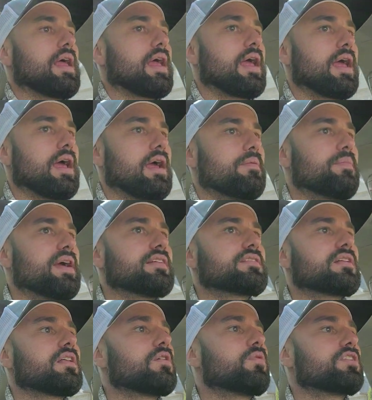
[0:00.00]
And
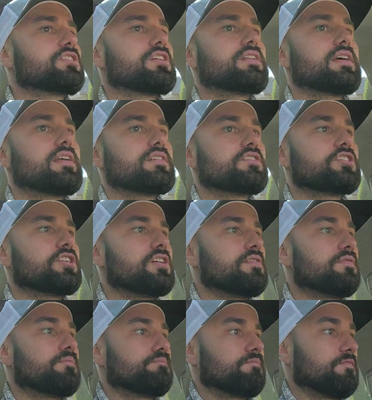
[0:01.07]
basically what she did is
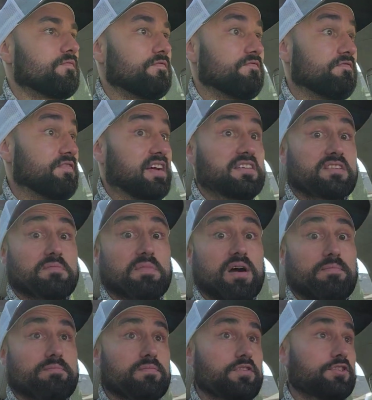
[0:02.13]
she fixed them
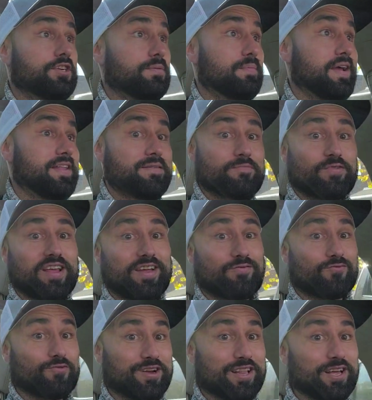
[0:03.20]
up. She made them really,
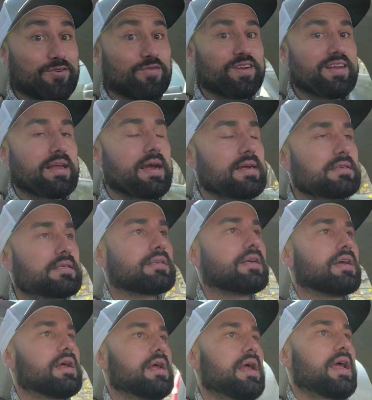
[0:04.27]
really, really nice.
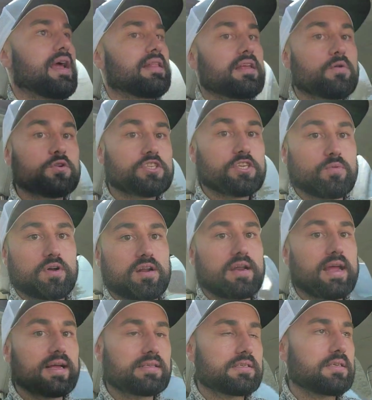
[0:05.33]
And then she went on
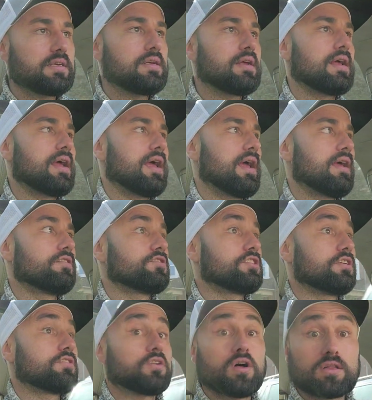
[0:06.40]
Etsy and
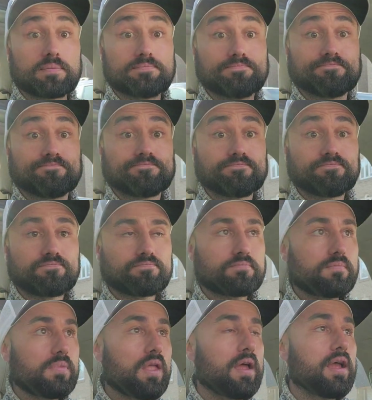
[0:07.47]
she sold them
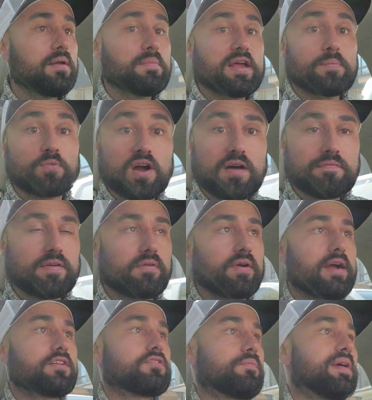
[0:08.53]
and made a profit,
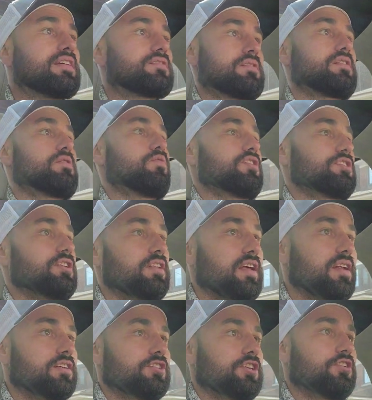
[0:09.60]
right? So basically what she
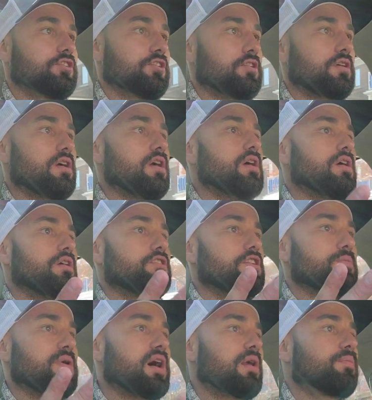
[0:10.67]
did is she took,
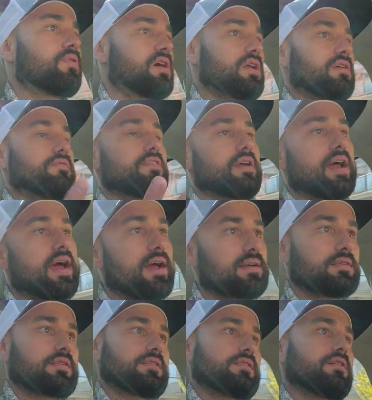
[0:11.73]
she bought a product for
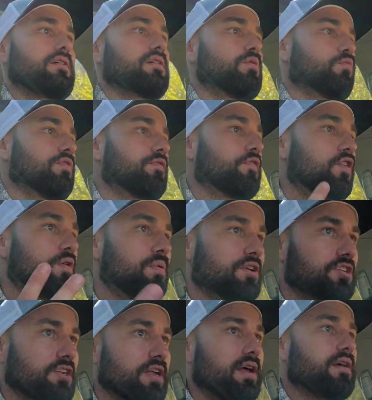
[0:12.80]
X,
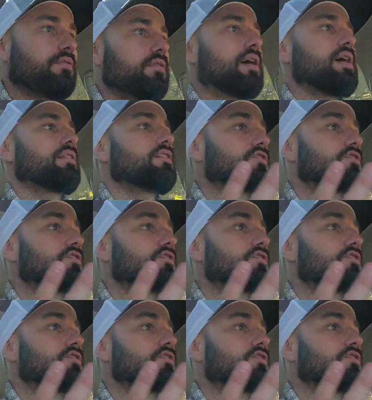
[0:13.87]
refurbished it, right?